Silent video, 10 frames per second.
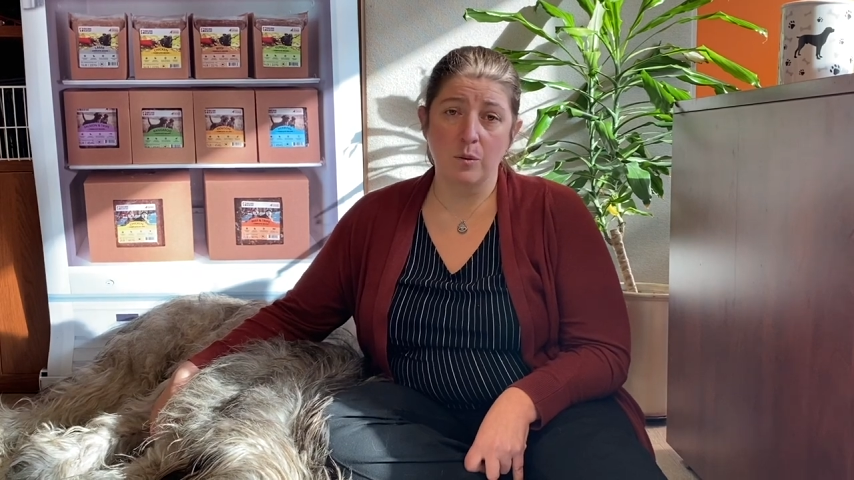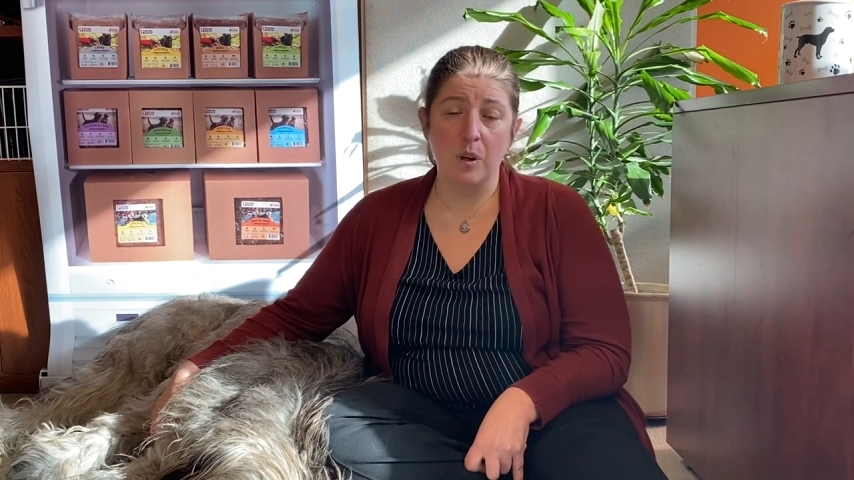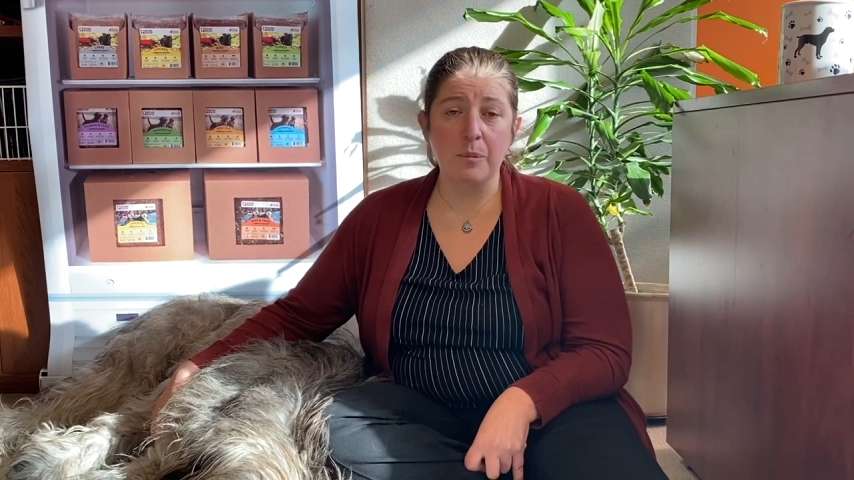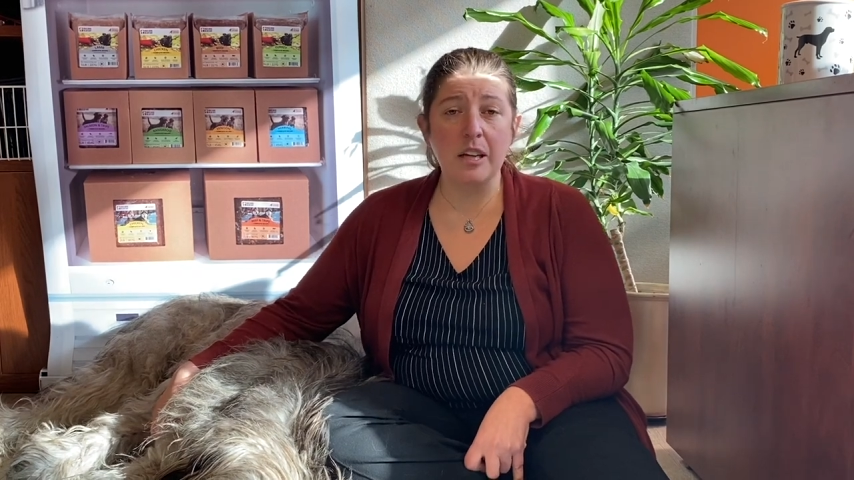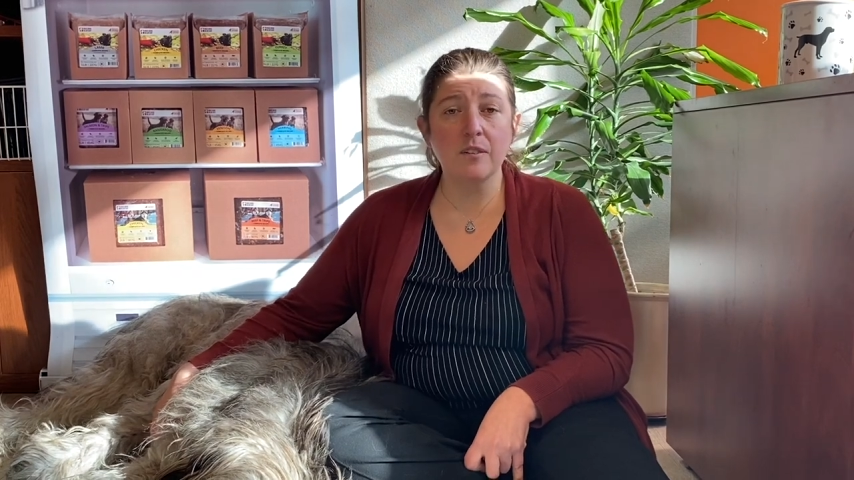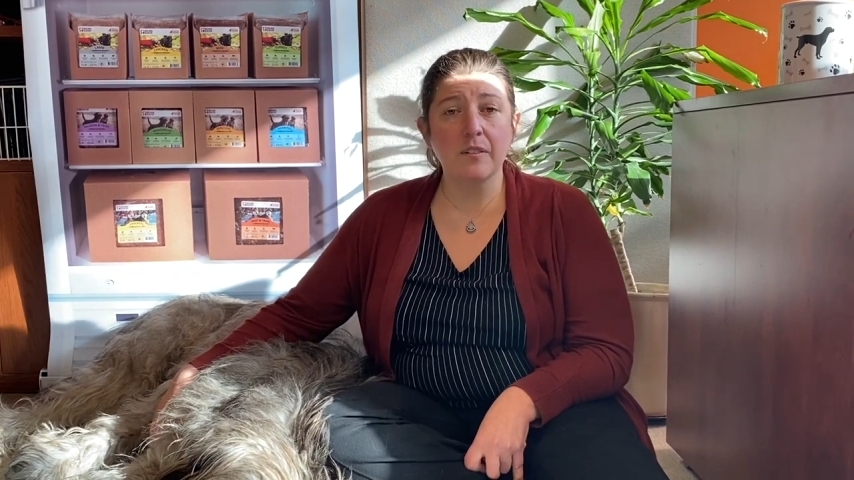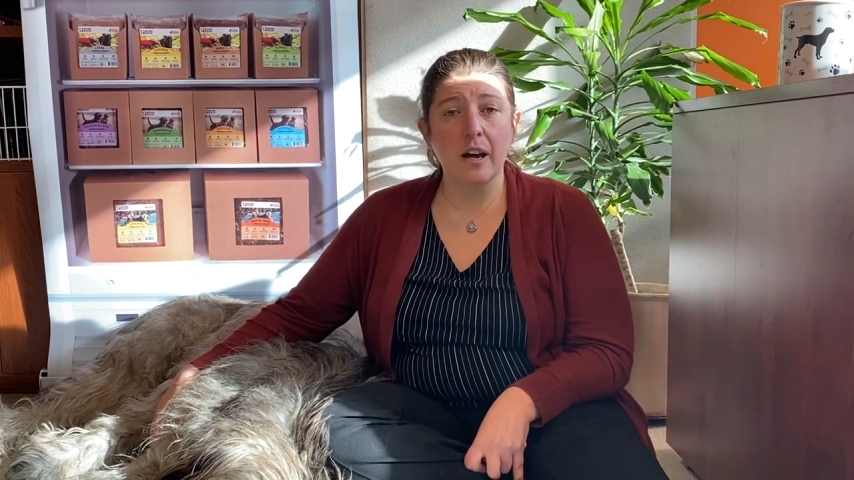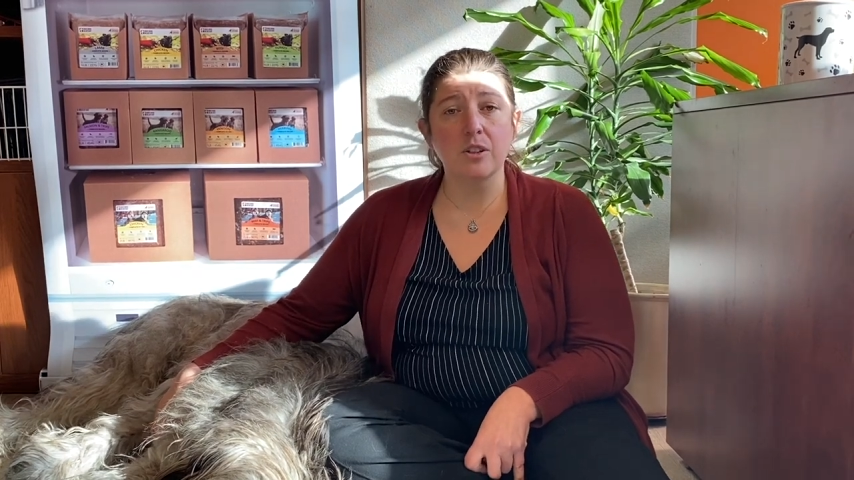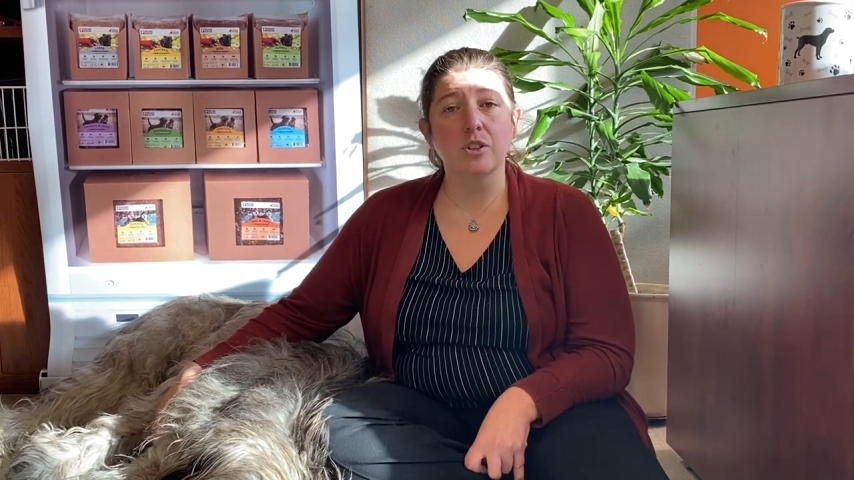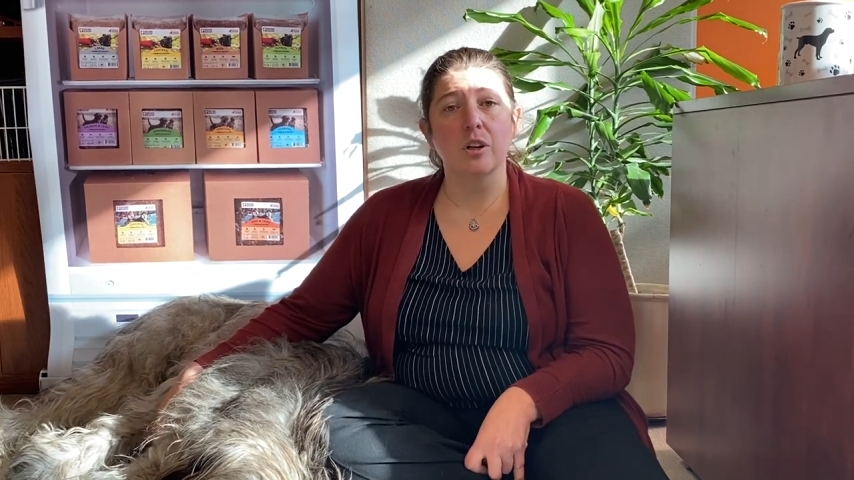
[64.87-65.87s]
We
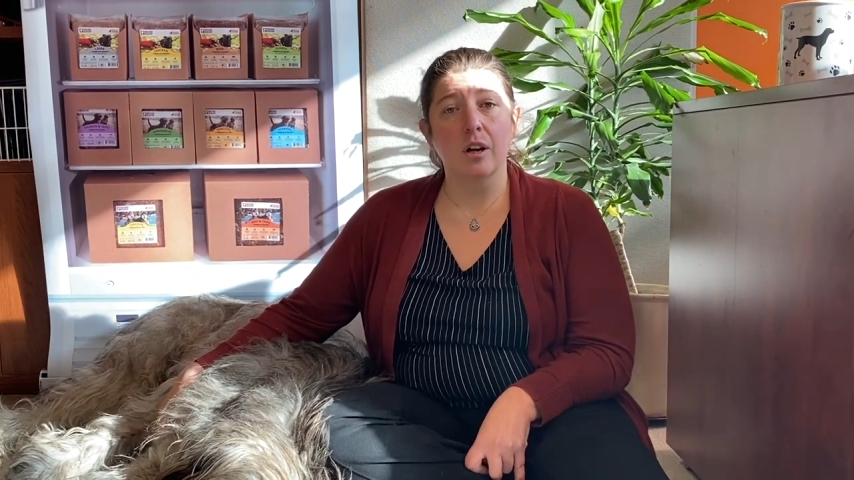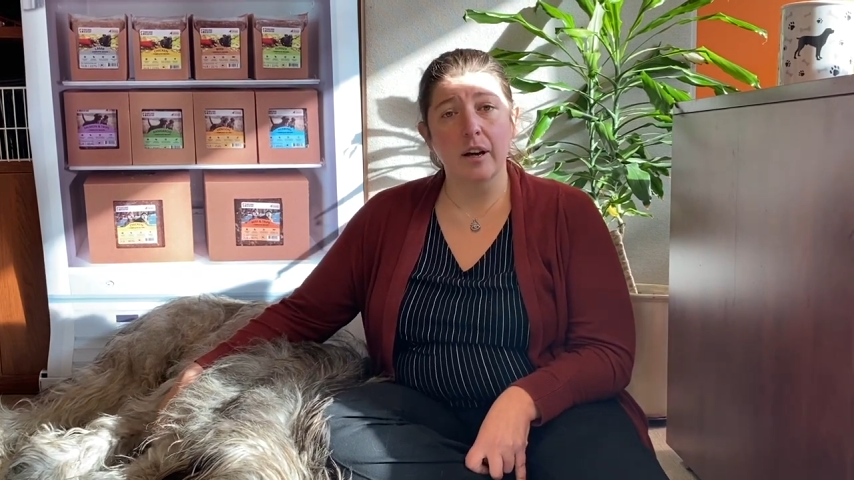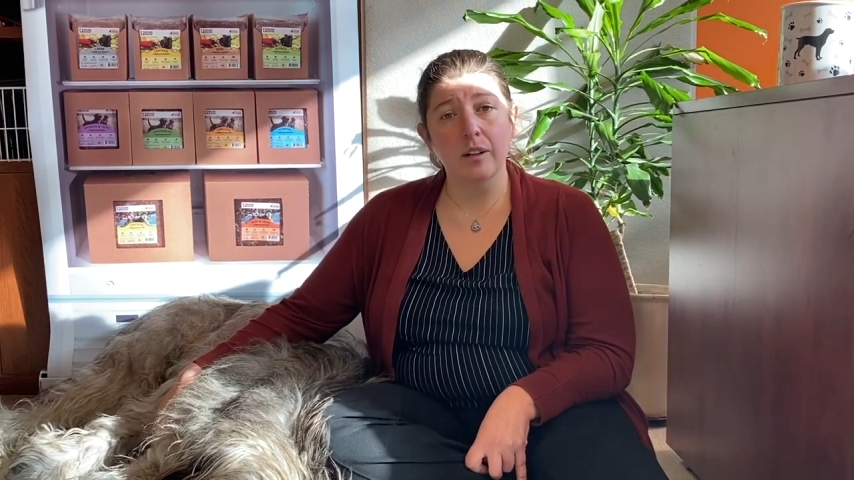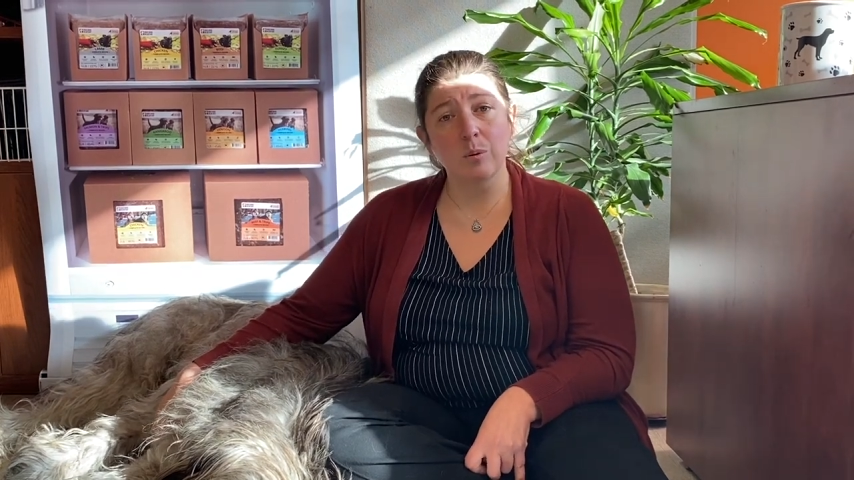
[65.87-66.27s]
manufacture a high